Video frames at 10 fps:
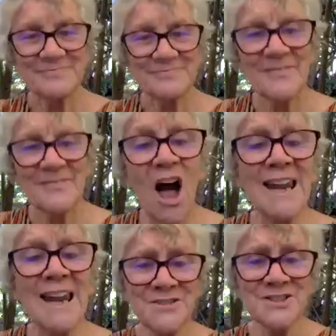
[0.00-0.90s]
I
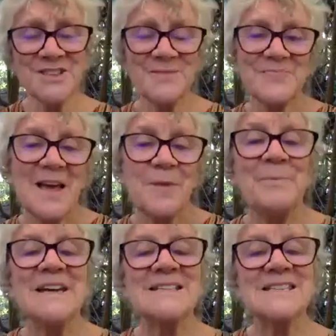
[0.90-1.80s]
loved
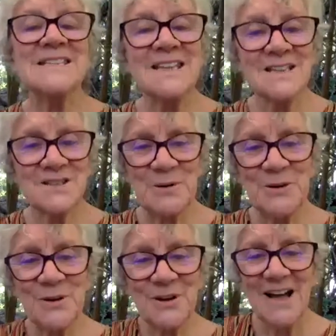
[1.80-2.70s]
Pete Seeger's work.
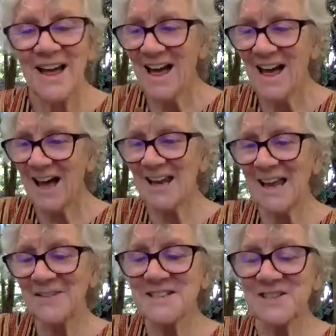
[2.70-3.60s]
I
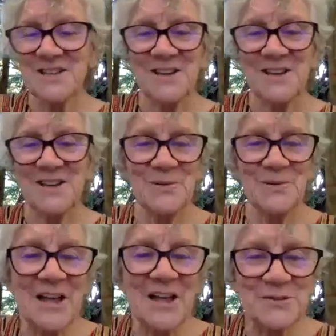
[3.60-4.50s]
loved Woody
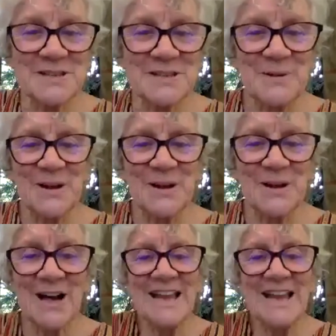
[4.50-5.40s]
Guthrie's work. I
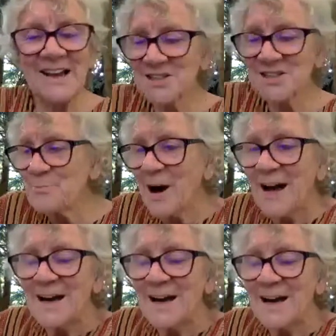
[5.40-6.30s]
loved Joan
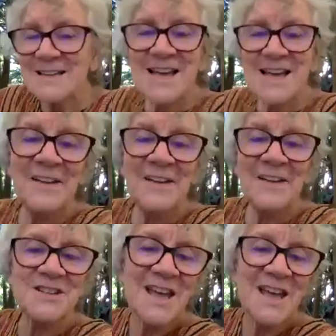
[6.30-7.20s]
Baez. I loved
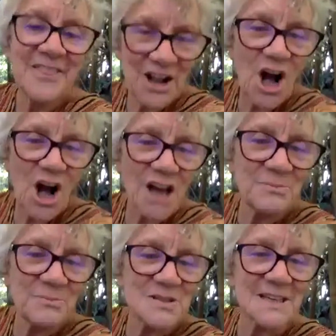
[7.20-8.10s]
that kind of
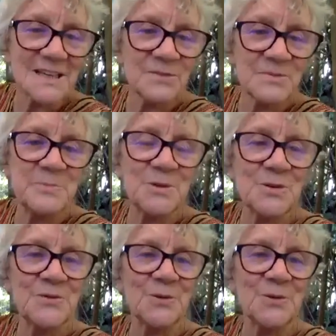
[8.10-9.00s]
music. It was
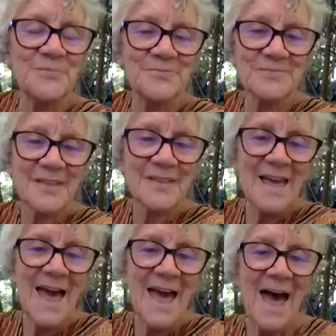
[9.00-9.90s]
beautiful.
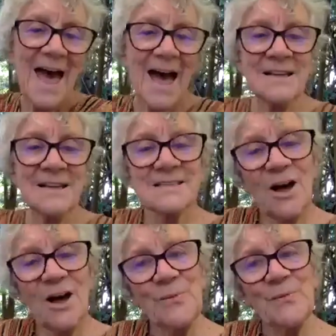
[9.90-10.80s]
And
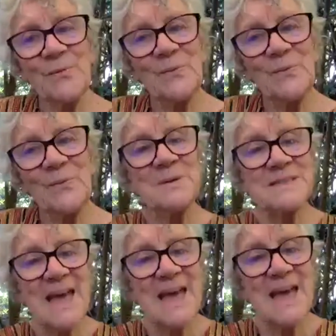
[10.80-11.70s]
so when I was
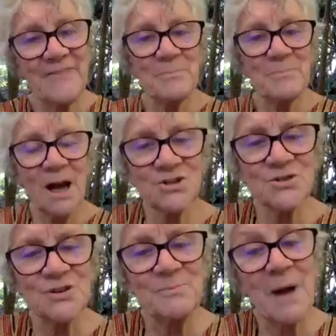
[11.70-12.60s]
having my
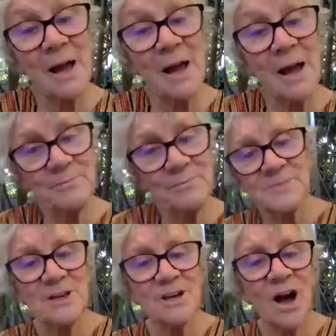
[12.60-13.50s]
children, my
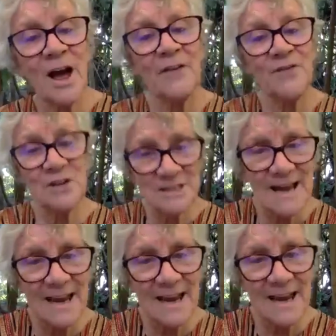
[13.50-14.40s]
husband and I, our first
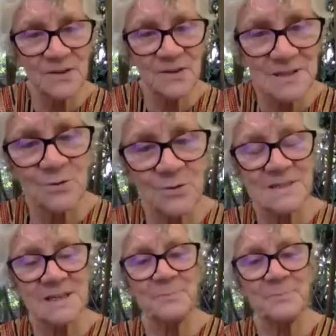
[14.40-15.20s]
date was to go to see